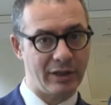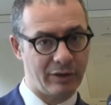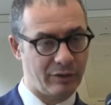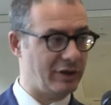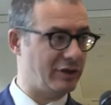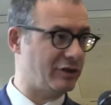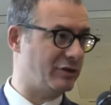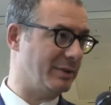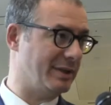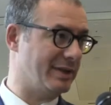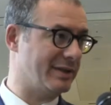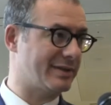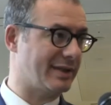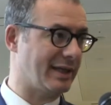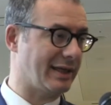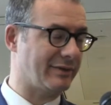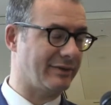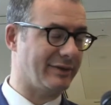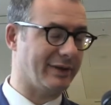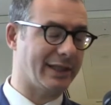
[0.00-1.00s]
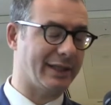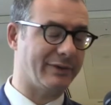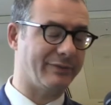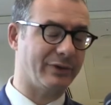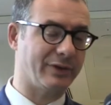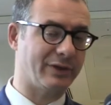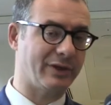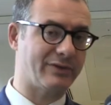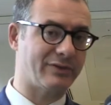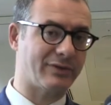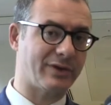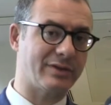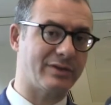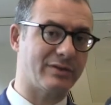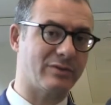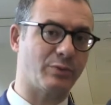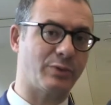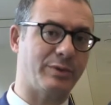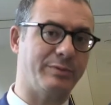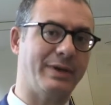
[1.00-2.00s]
you need to be distinctive. And for these
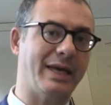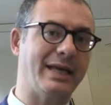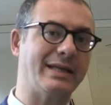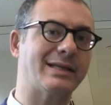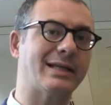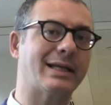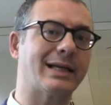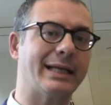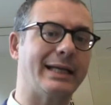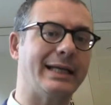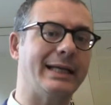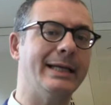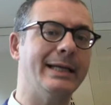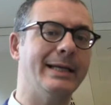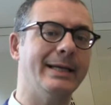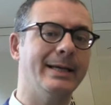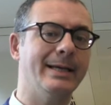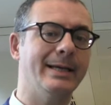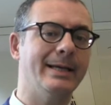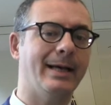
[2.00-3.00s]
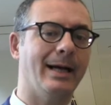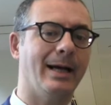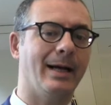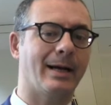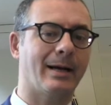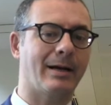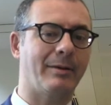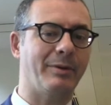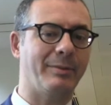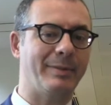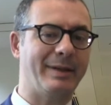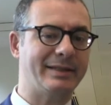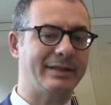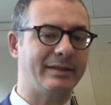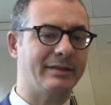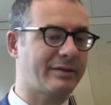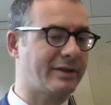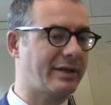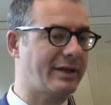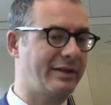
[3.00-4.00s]
reasons, we basically are
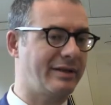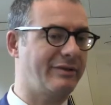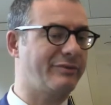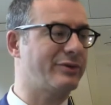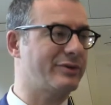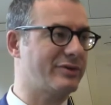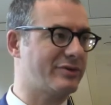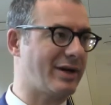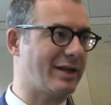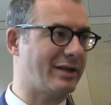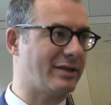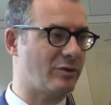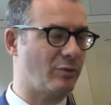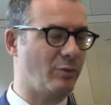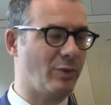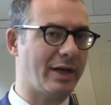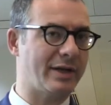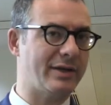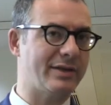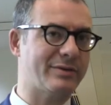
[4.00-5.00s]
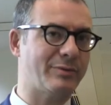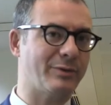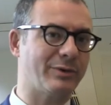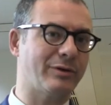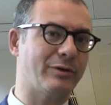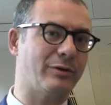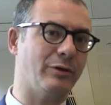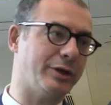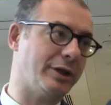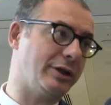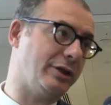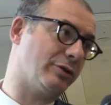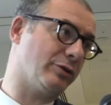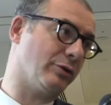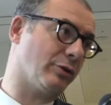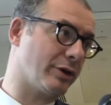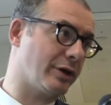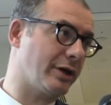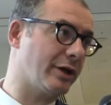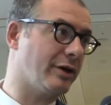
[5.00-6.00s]
implementing three different strategies. One is what we call
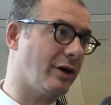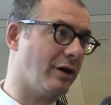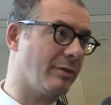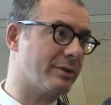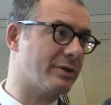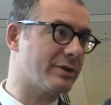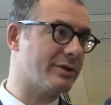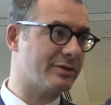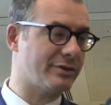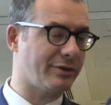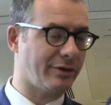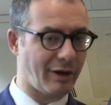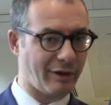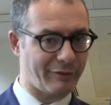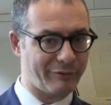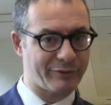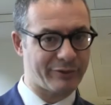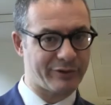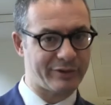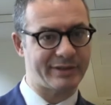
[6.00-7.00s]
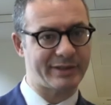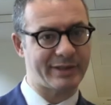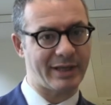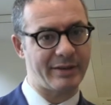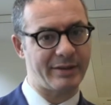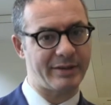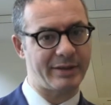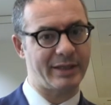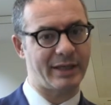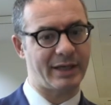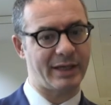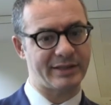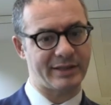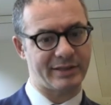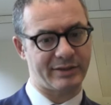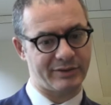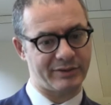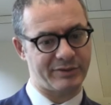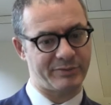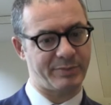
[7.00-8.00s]
editorial e-commerce, so offer something that is
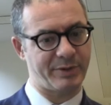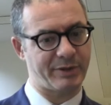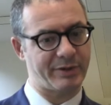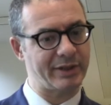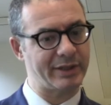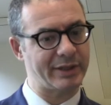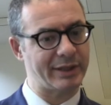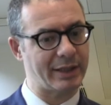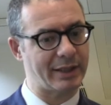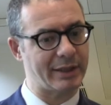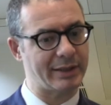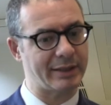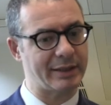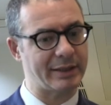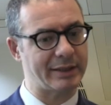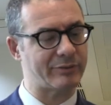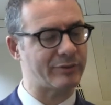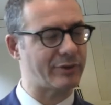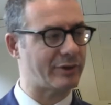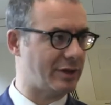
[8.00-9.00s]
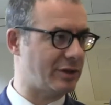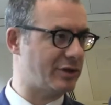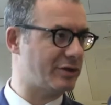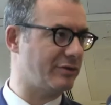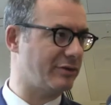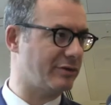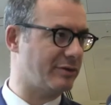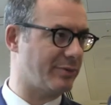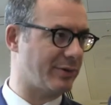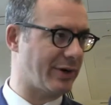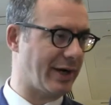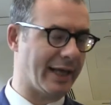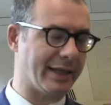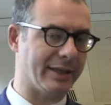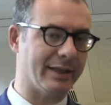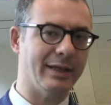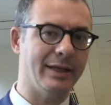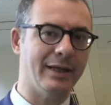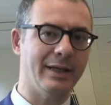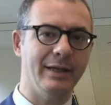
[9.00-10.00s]
in the spirit and in the tradition of the brand.
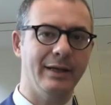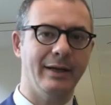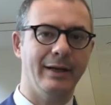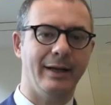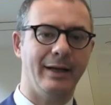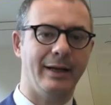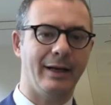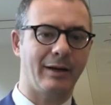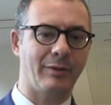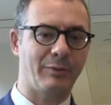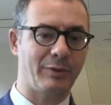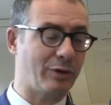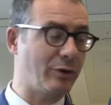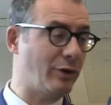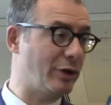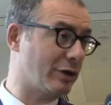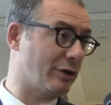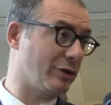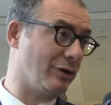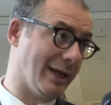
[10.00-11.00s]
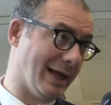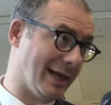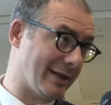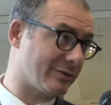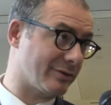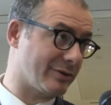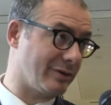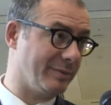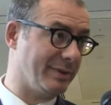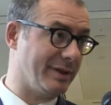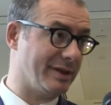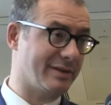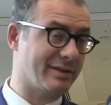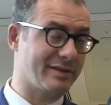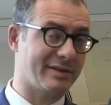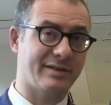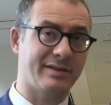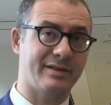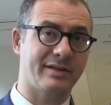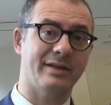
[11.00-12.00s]
We call it collateral
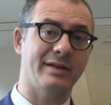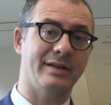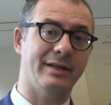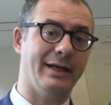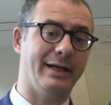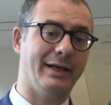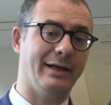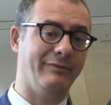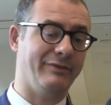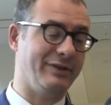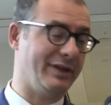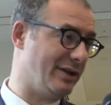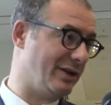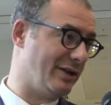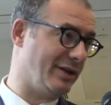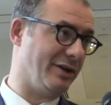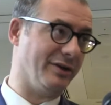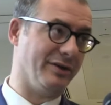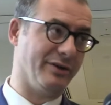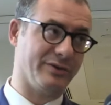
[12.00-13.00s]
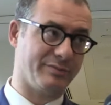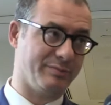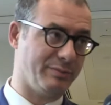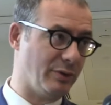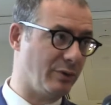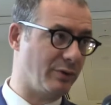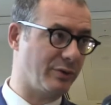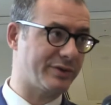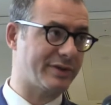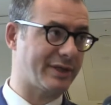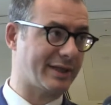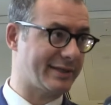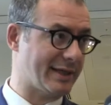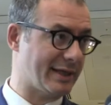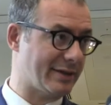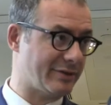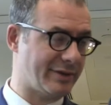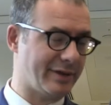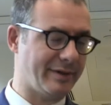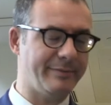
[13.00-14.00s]
businesses, videos, books,
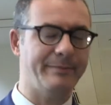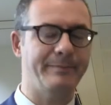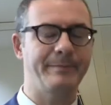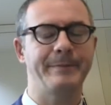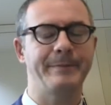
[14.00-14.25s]
etc.